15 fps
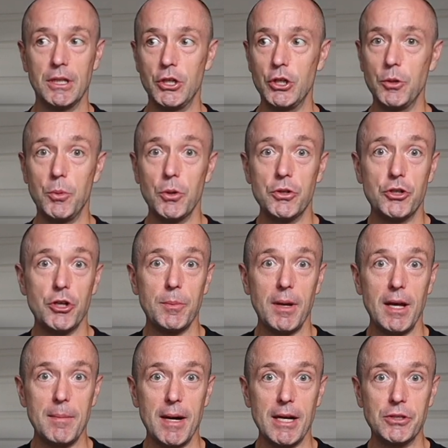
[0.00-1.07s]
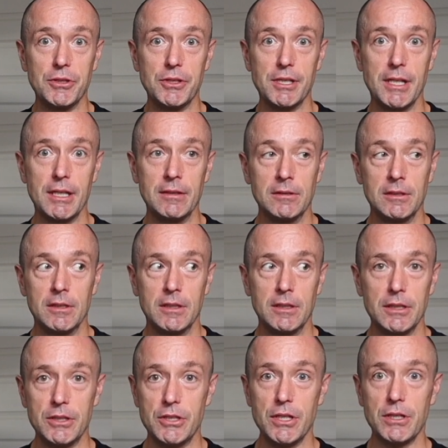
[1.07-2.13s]
You put the AAA batteries in,
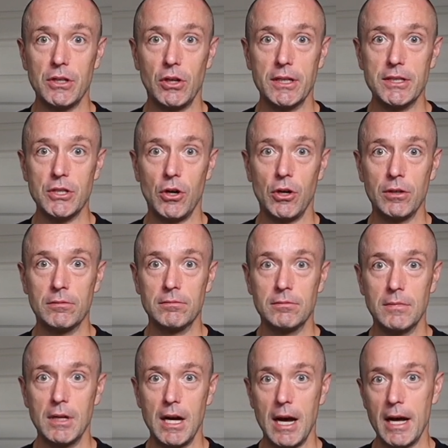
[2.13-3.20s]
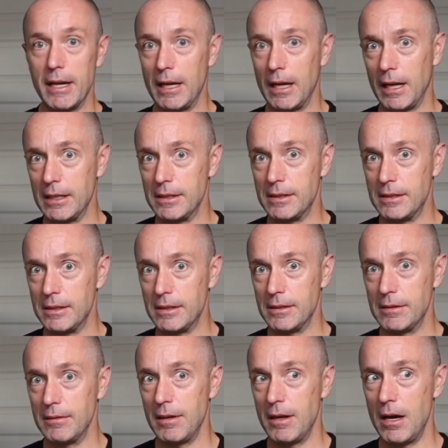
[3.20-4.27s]
you turn the light on, and it
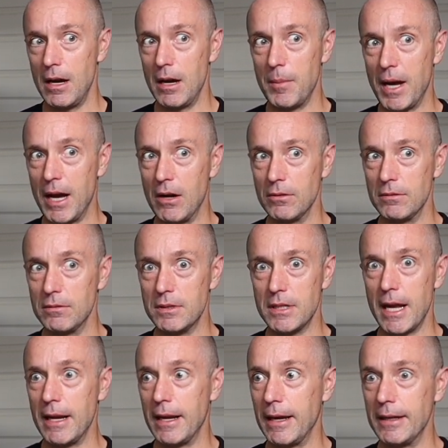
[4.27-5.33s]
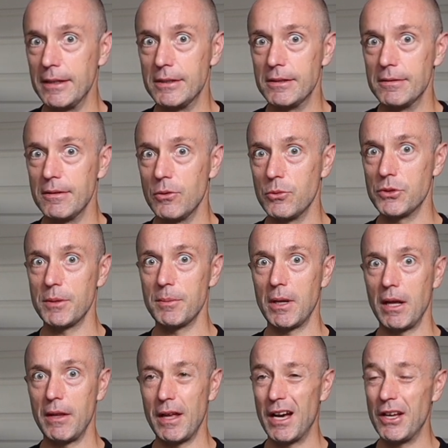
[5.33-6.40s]
lasts about 10 days or something like that.